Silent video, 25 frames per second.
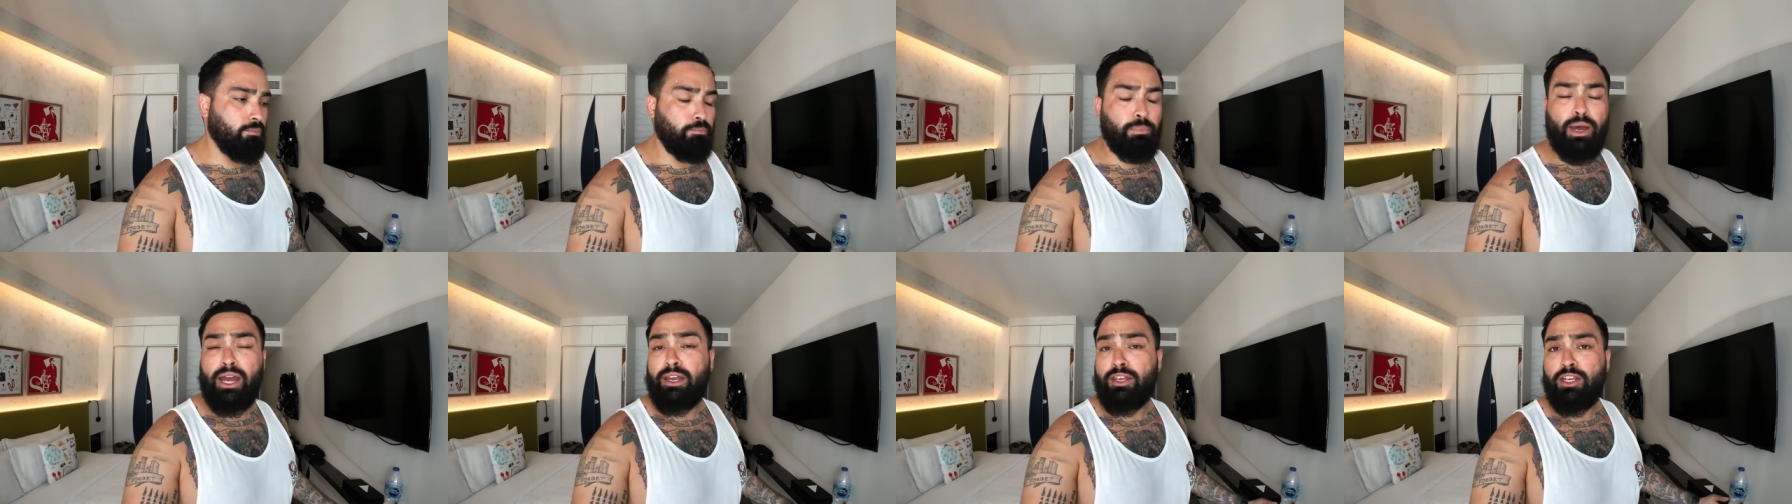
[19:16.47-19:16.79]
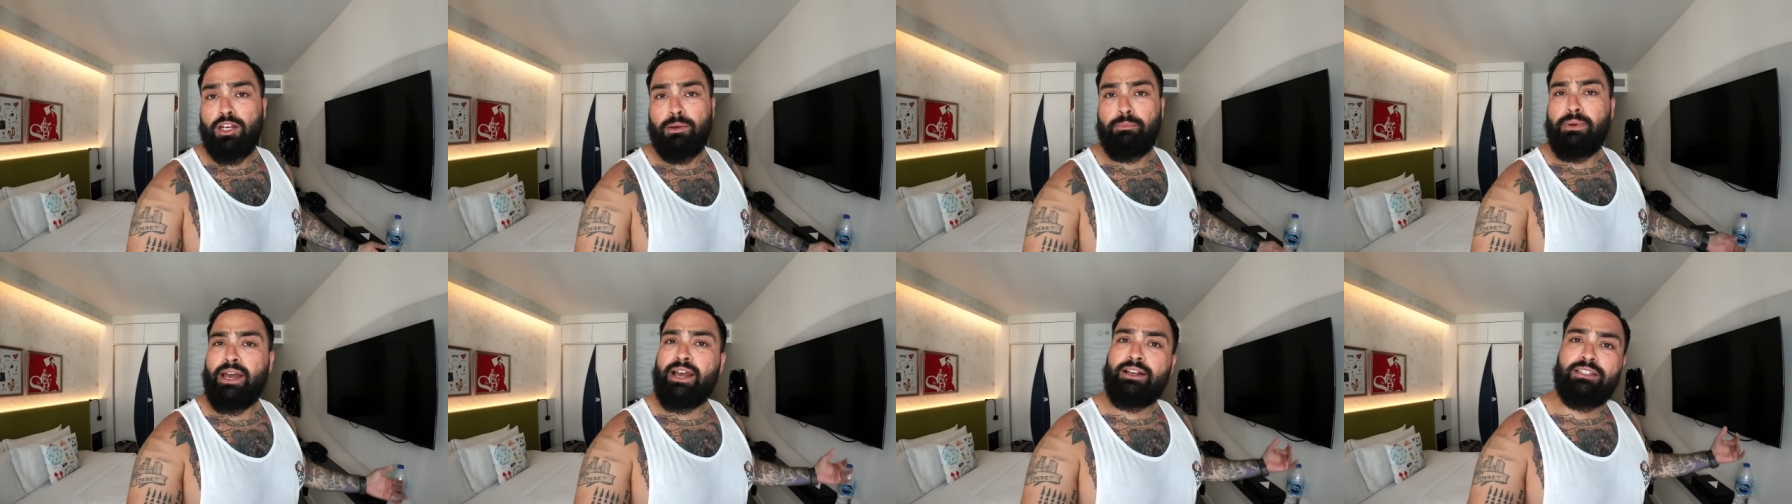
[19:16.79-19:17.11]

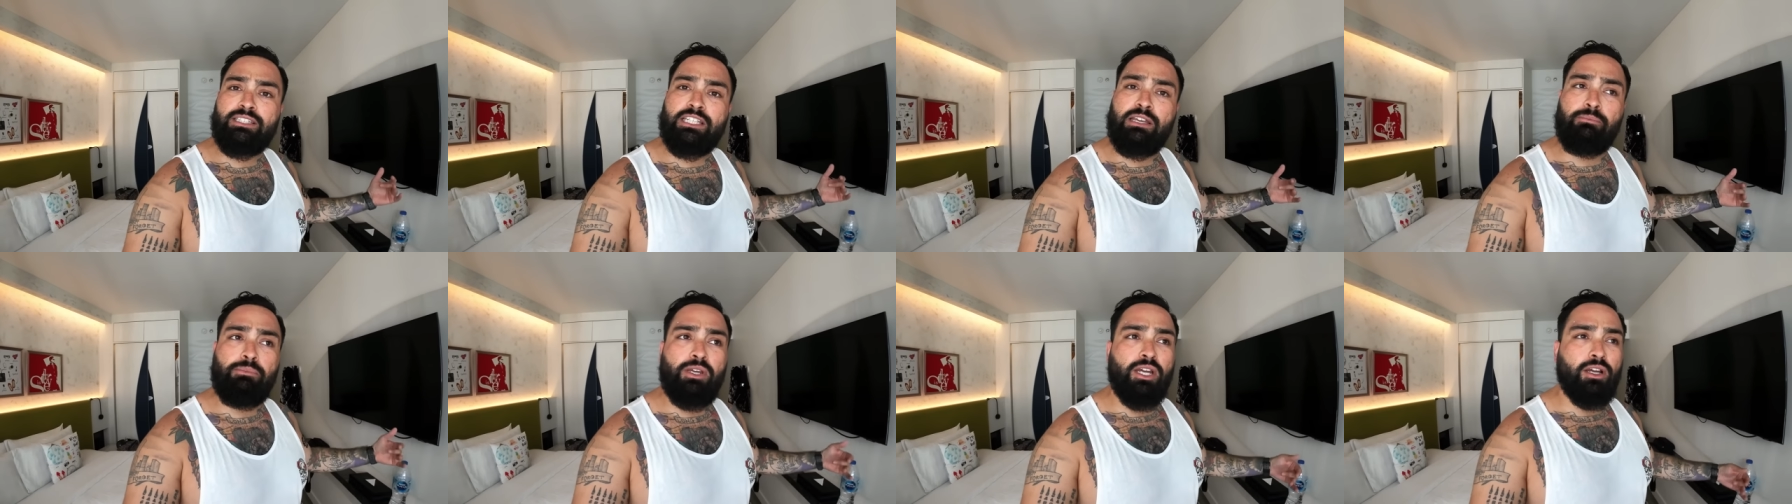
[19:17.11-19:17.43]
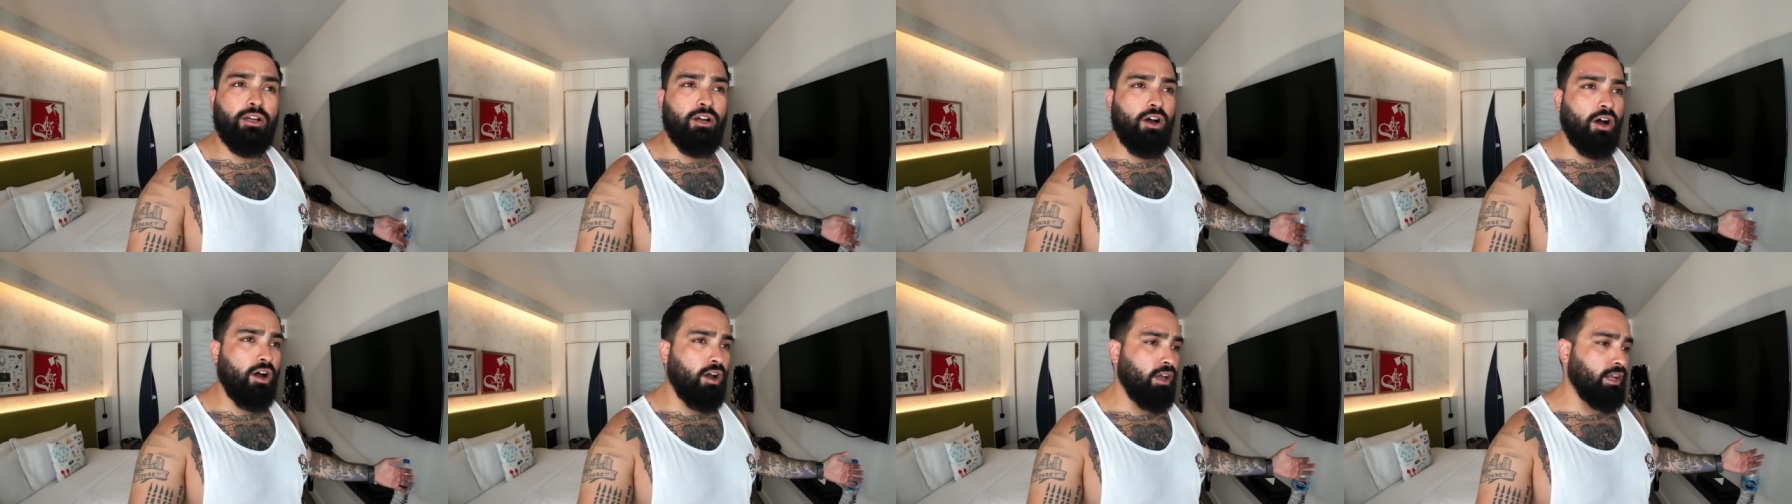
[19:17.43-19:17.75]
pack your bags, give me
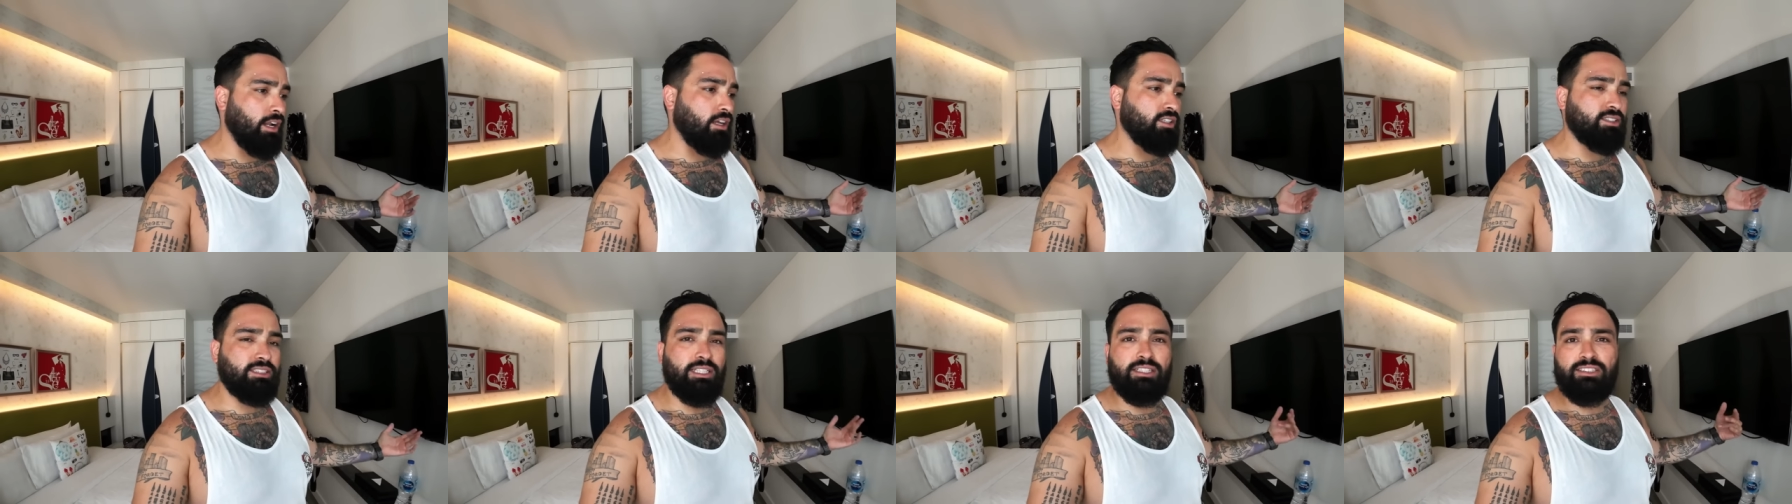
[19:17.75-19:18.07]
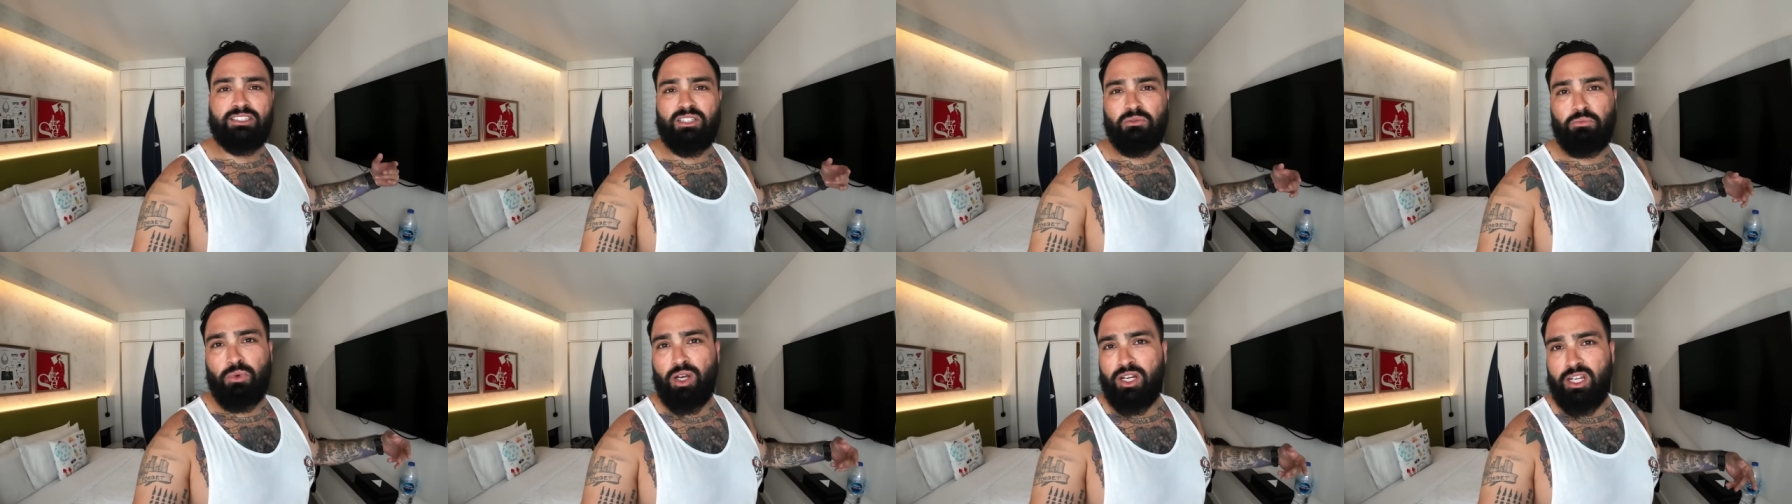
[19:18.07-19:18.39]
a call, and I'll
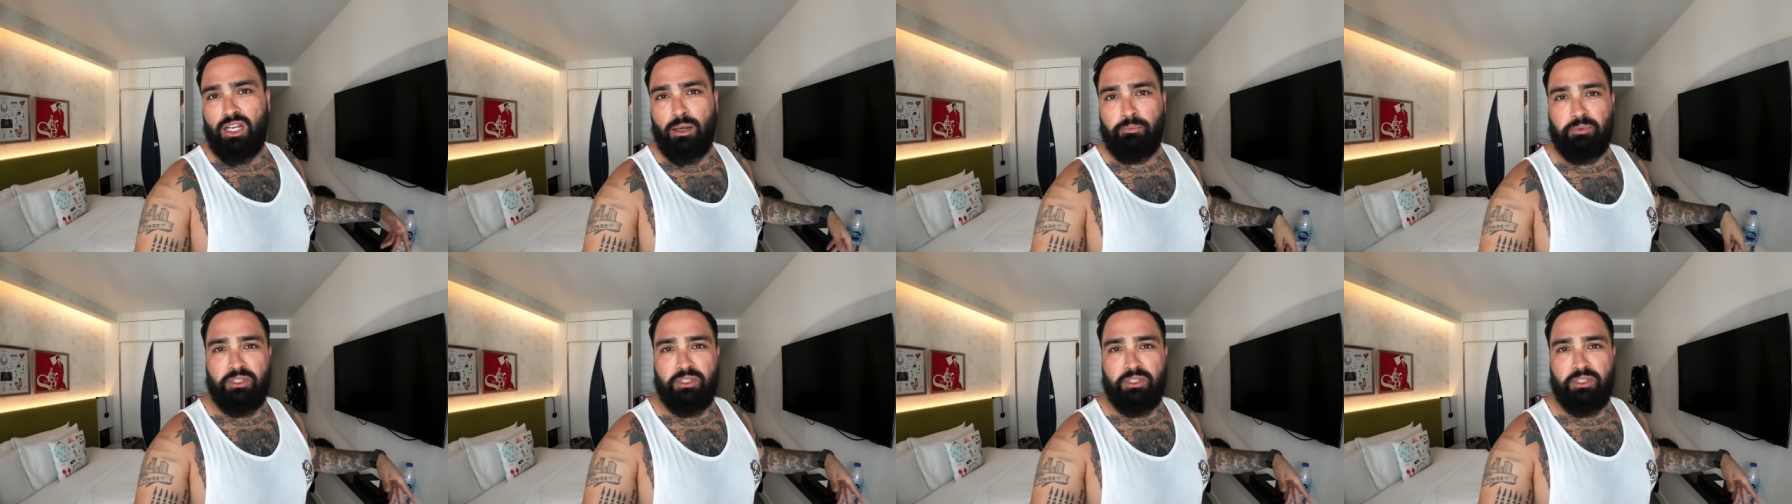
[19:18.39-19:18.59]
send somebody